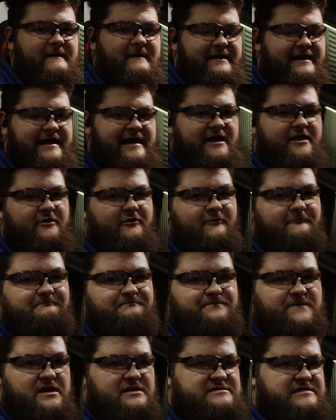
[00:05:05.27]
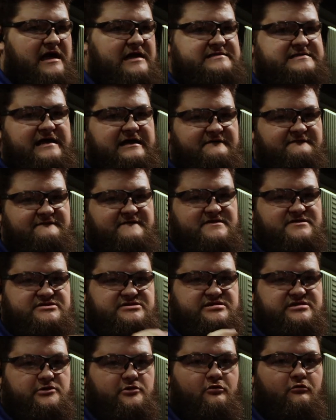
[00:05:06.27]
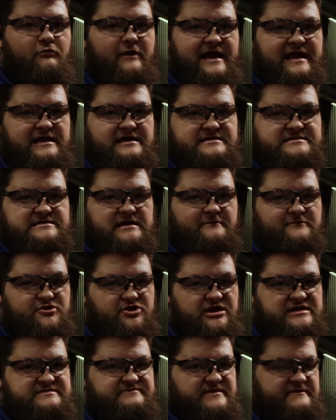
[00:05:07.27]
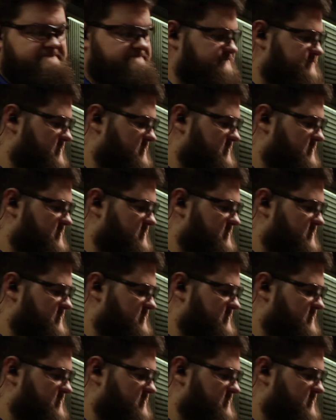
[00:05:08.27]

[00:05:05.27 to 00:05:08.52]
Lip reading: Now, dots have two ways of adjustment.